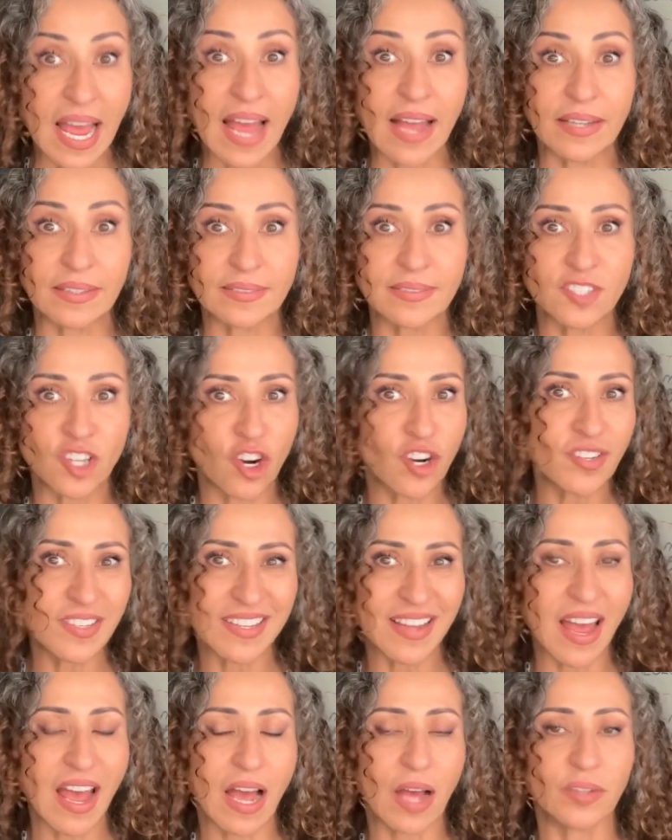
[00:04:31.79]
and turns
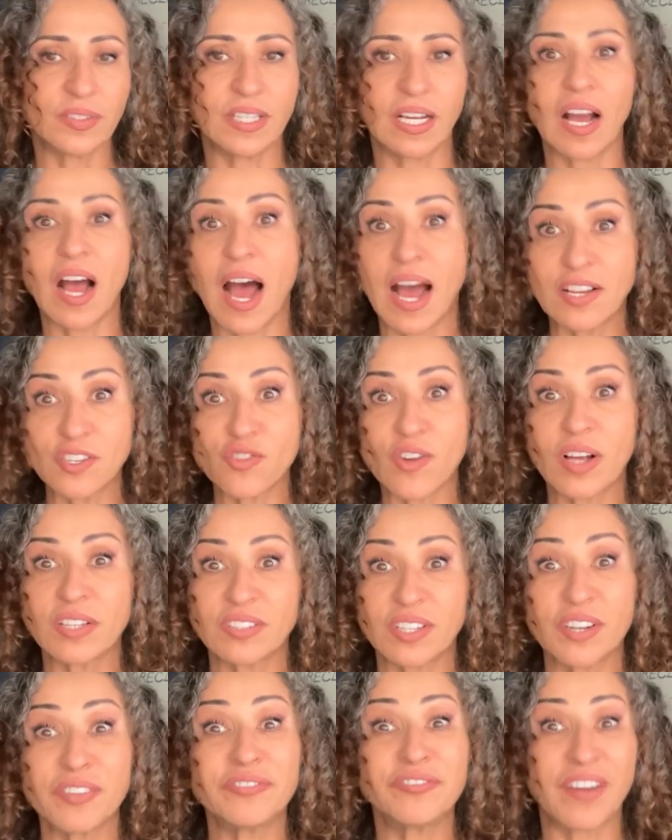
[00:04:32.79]
out the
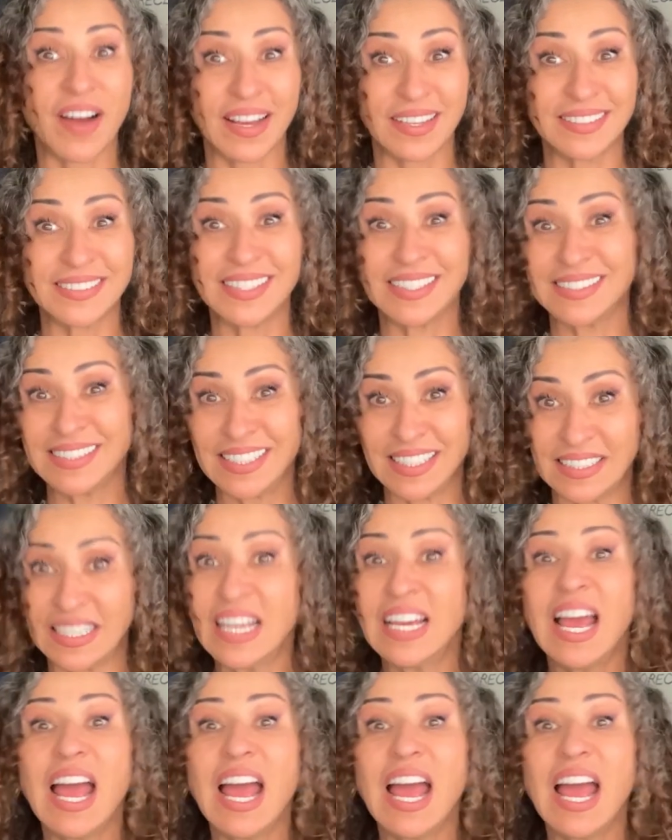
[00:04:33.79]
contractor filed a lien.